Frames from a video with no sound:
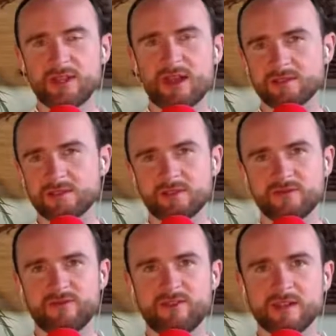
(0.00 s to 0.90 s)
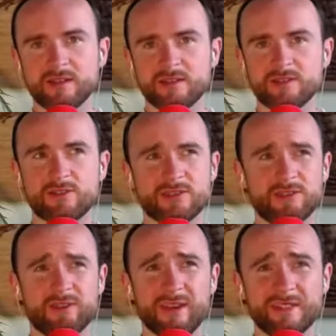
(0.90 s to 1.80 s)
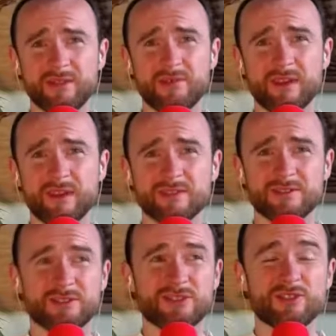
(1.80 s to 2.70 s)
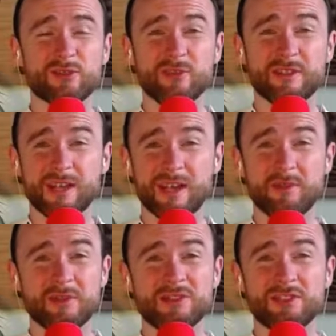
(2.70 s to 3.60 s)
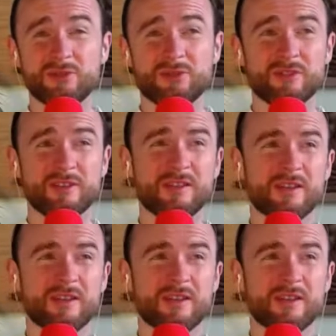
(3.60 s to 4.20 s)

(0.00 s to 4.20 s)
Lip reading: dance to fitness to creative things to storytelling with children,